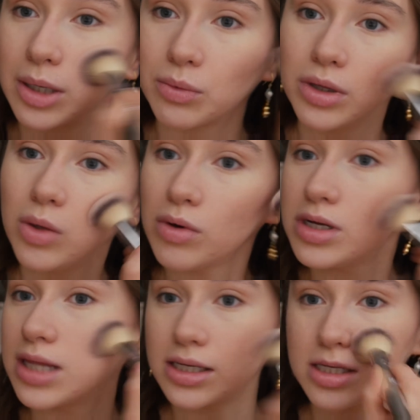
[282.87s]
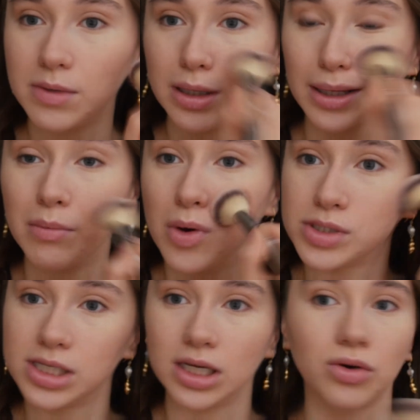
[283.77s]
really wanted that to be like
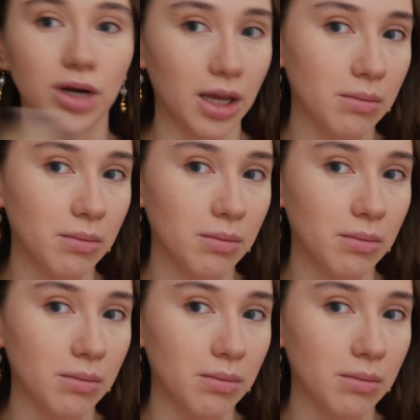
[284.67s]
mostly cream